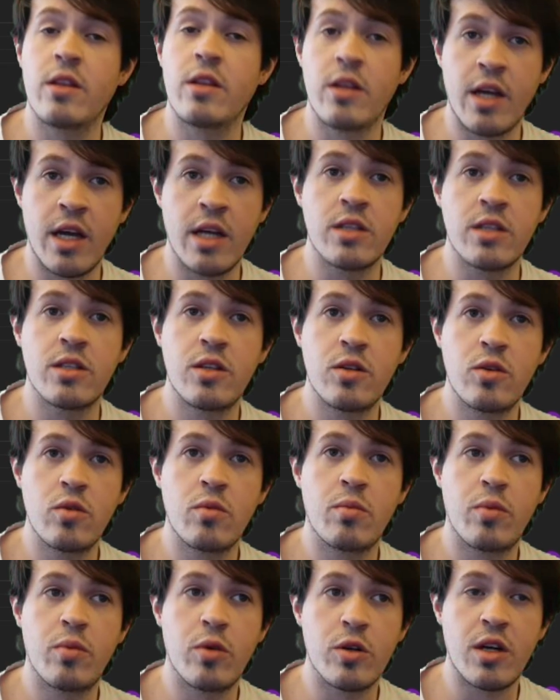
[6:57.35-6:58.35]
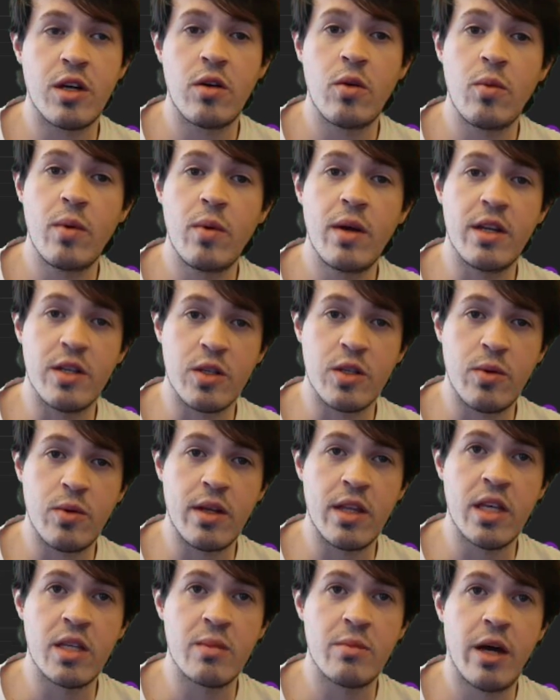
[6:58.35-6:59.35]
looking to push out a win as
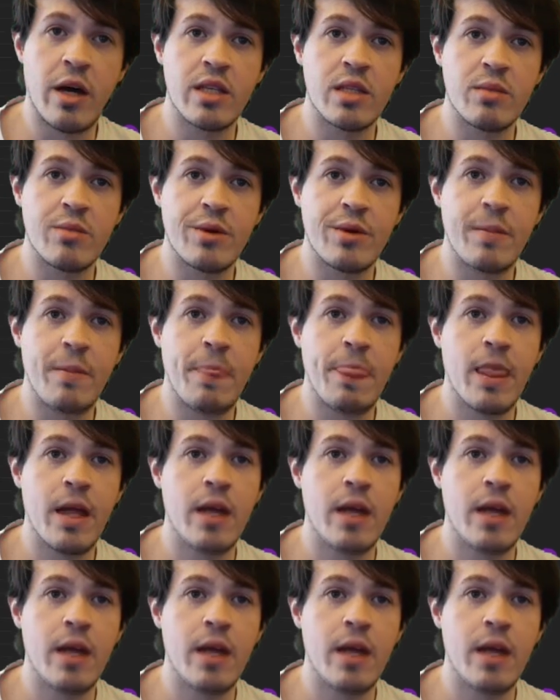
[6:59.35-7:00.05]
quickly as possible.